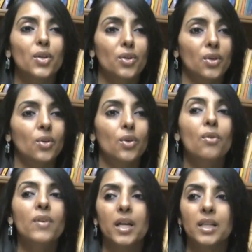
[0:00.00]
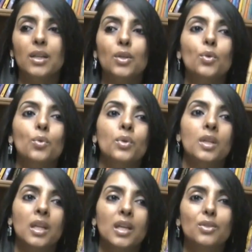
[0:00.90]
you know, Vani, you
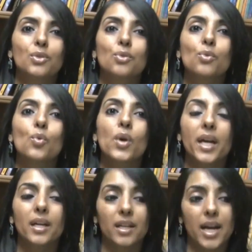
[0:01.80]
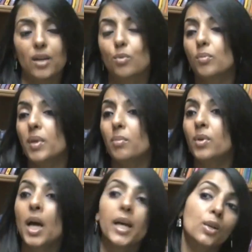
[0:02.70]
need to interact with
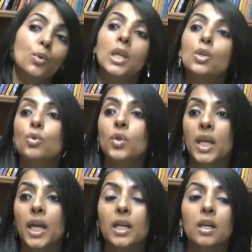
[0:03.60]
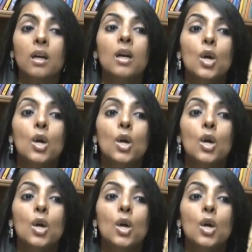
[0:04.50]
people and you need to create a